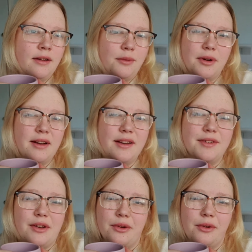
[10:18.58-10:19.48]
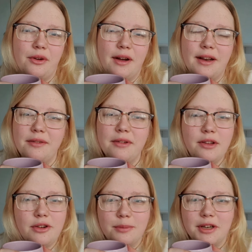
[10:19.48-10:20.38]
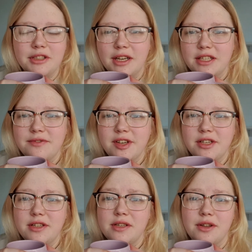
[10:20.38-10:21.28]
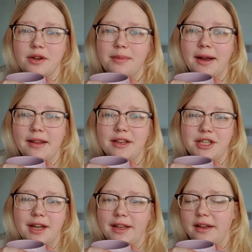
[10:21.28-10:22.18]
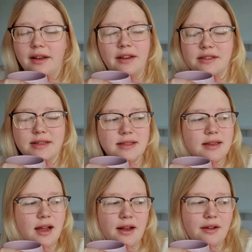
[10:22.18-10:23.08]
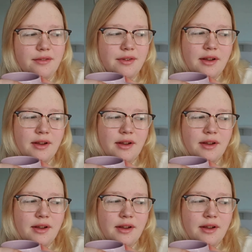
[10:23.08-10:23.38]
What did I even do? I didn't really do much. I just finished the skirt part of the jacket and just kind of